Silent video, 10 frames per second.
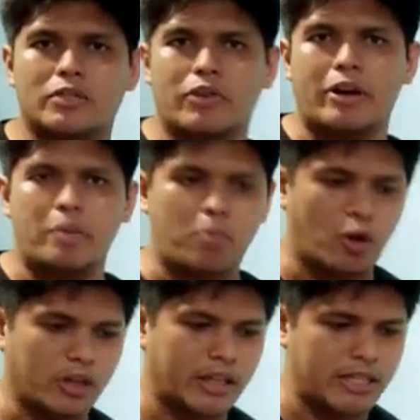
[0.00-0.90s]
very
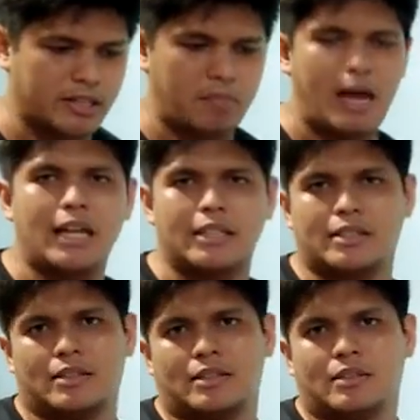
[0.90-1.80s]
important is the
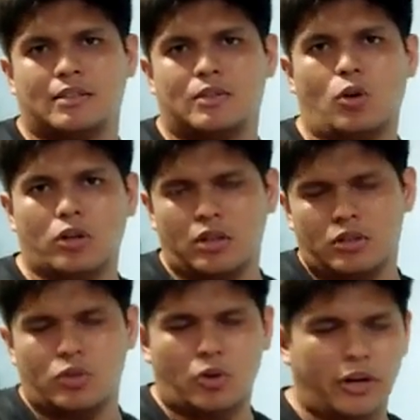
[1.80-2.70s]
balance. Or,
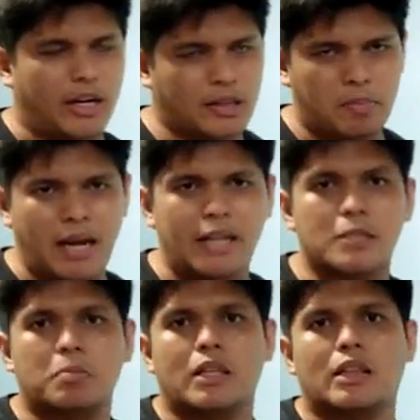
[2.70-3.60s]
sorry, not the balance,
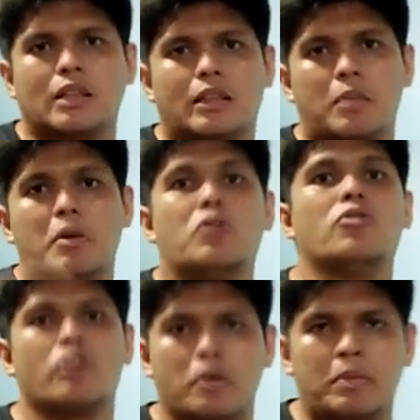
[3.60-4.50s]
but the
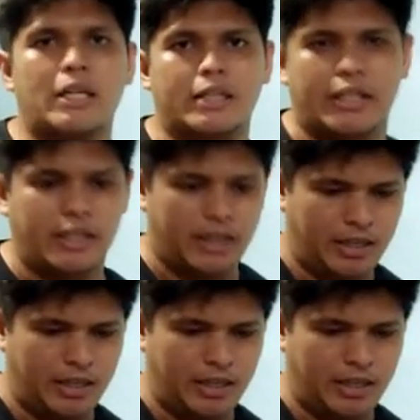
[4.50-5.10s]
maneuverability.